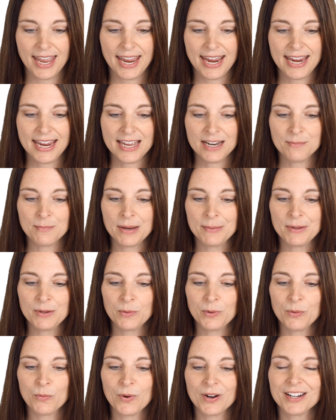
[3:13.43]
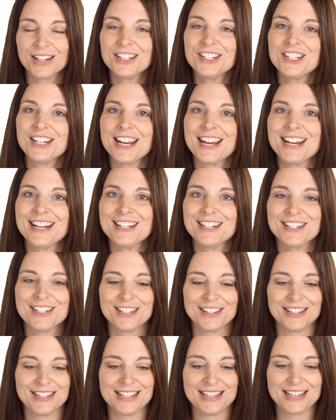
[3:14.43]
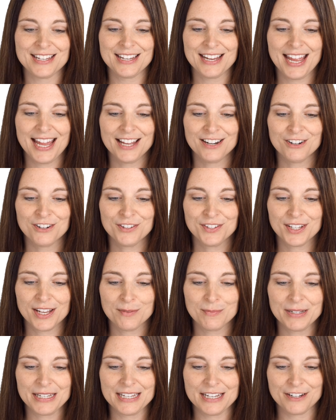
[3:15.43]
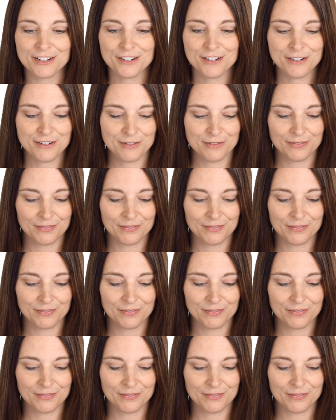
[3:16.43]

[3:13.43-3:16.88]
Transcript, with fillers: And maybe we want to change the headers up here.